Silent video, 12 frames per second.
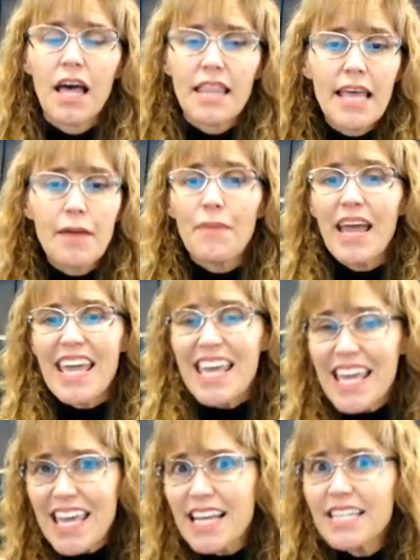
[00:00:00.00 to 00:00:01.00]
They may
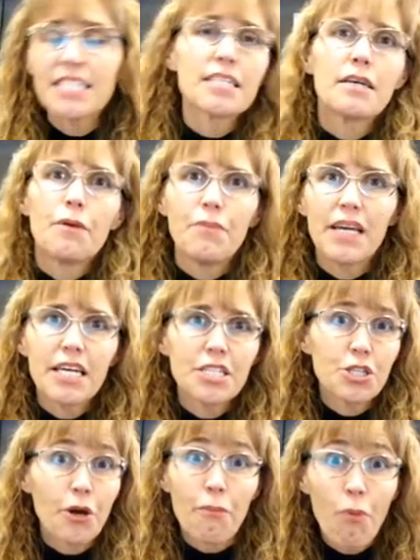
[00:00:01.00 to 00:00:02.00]
eat because
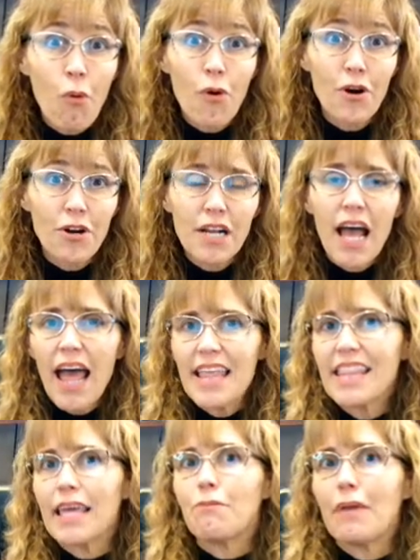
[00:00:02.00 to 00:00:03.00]
they're bored.
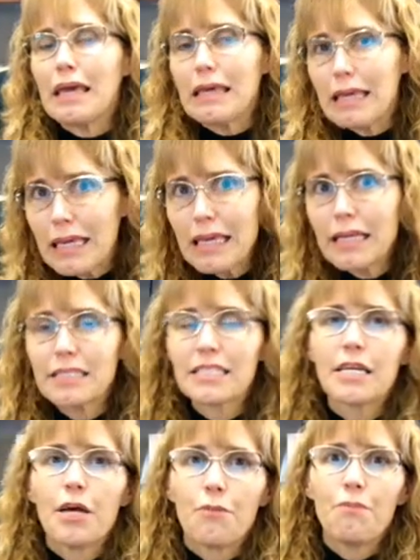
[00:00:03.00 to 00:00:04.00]
They may eat
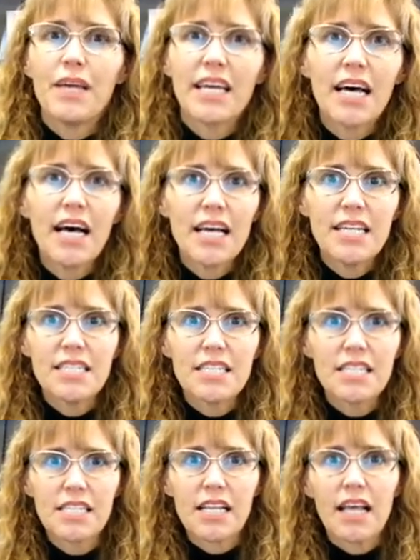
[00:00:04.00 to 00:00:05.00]

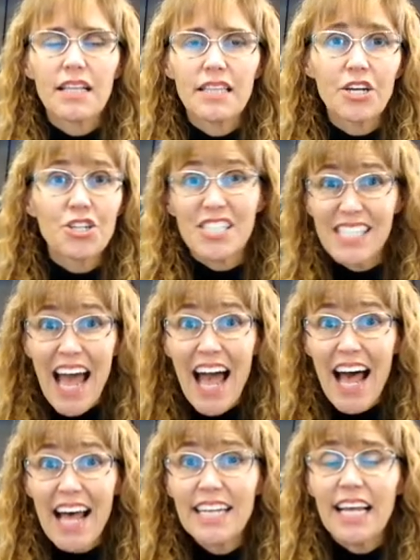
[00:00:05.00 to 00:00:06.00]
because they're
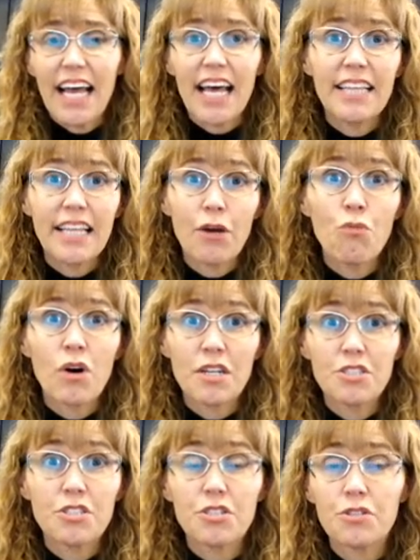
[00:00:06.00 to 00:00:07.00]
sad and they
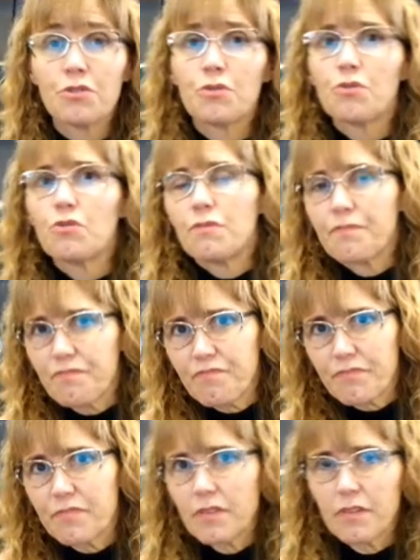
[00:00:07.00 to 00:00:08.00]
want to
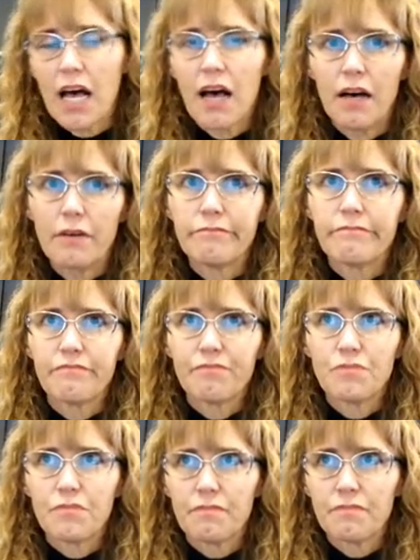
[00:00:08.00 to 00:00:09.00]
um,
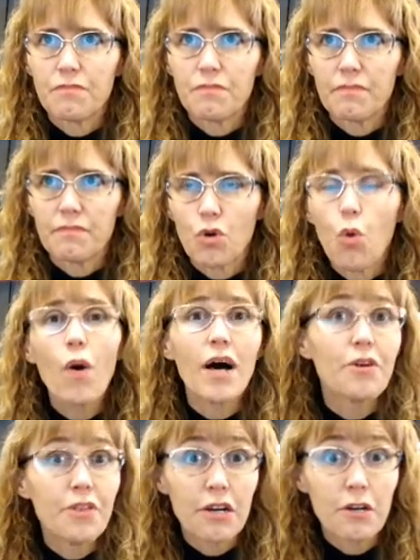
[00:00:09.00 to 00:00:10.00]

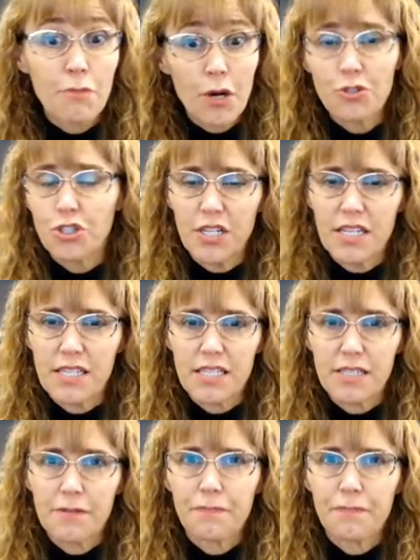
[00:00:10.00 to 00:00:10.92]
quell their emotions.